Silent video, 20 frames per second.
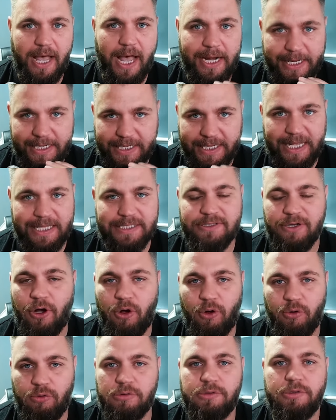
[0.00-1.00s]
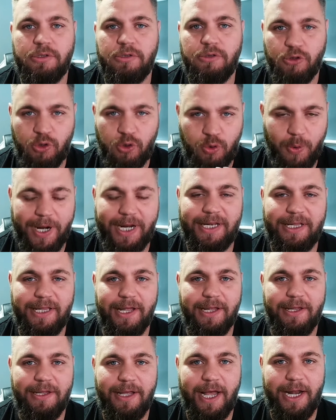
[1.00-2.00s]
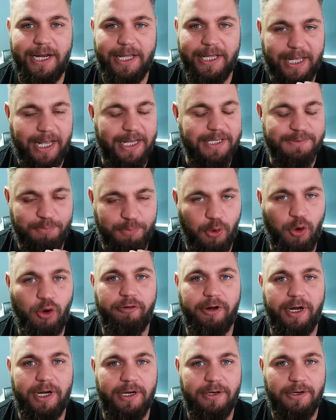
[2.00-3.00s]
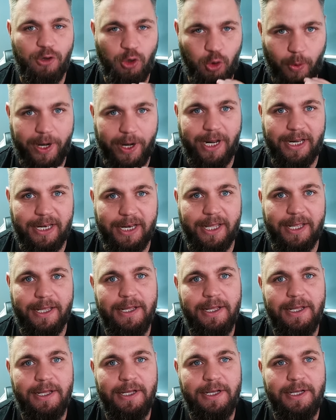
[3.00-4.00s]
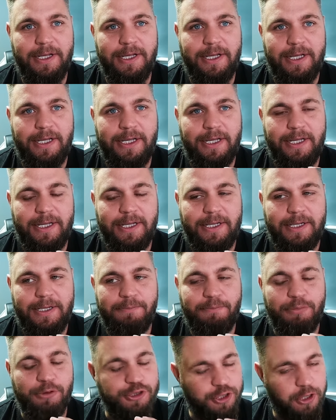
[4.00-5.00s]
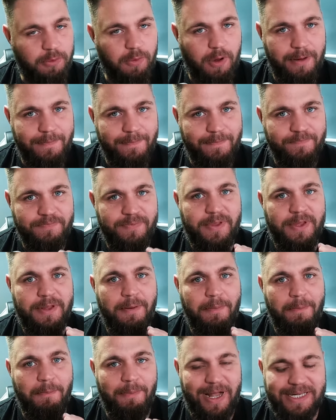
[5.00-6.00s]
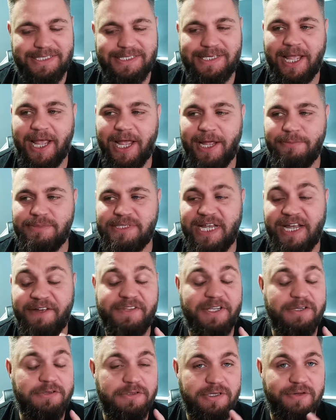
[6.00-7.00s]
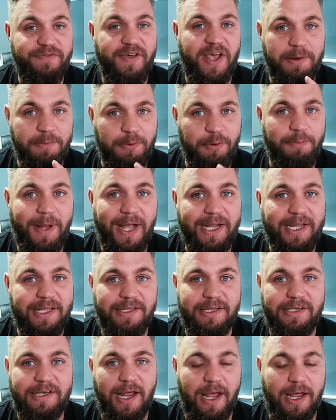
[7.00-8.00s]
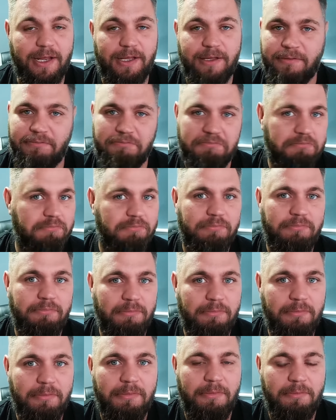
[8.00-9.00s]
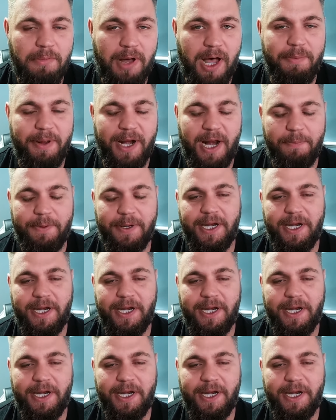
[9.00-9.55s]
it gets old quickly and it gets boring quickly. But you know what? Manscaped, if this was available back in the day, might have been happy